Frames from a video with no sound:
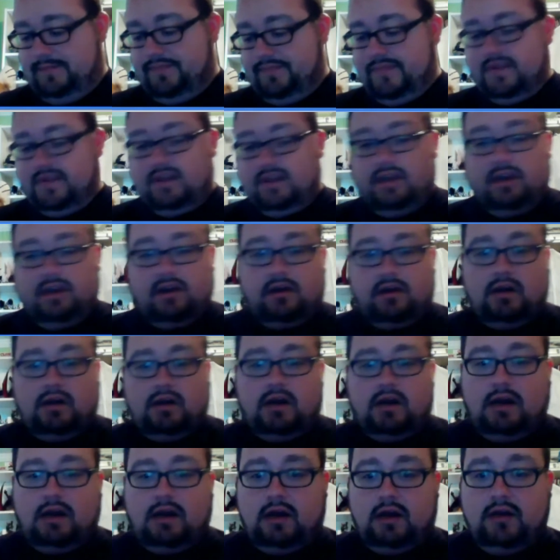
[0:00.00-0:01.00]
here.
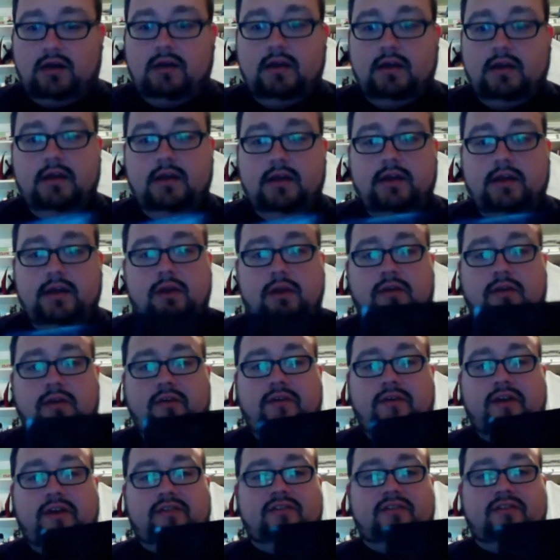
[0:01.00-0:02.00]
You have
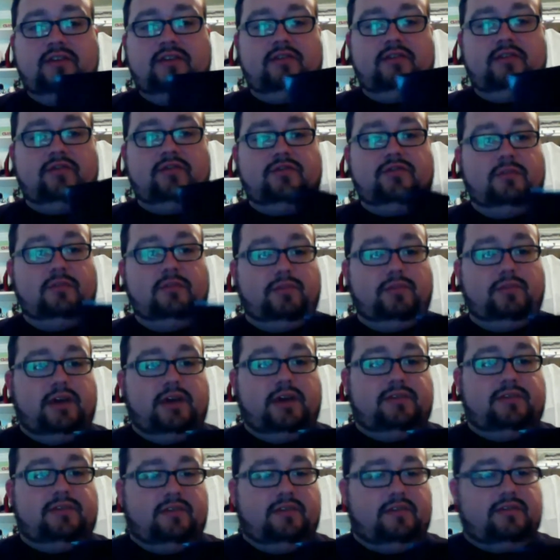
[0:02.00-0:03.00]
a vested interest in
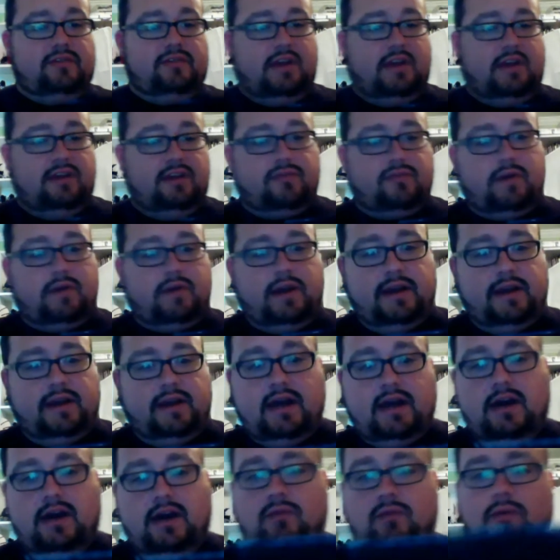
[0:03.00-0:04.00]
place as it stands right
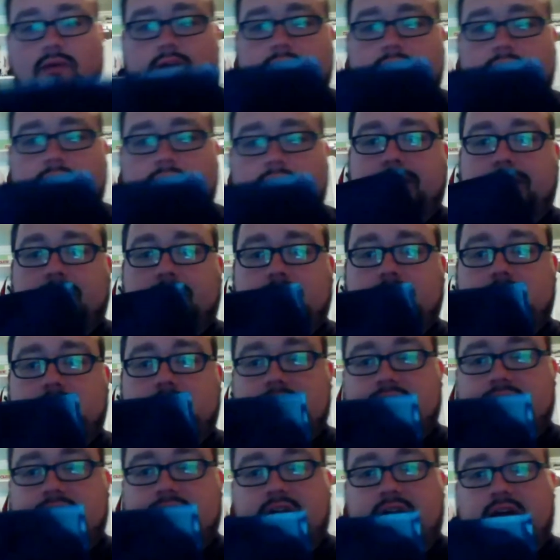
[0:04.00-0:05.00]
now. What happened
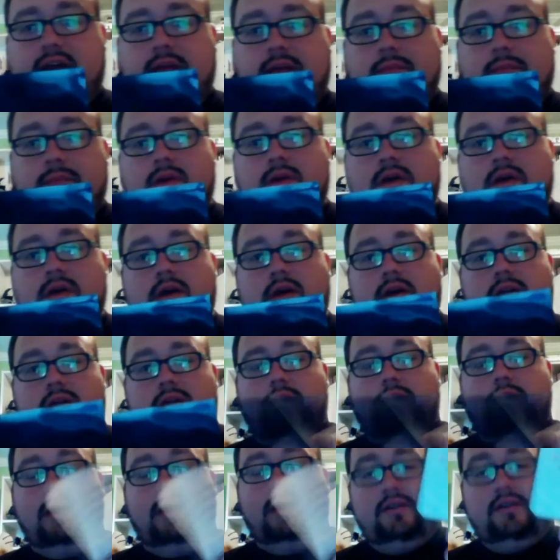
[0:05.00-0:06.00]
last time you had to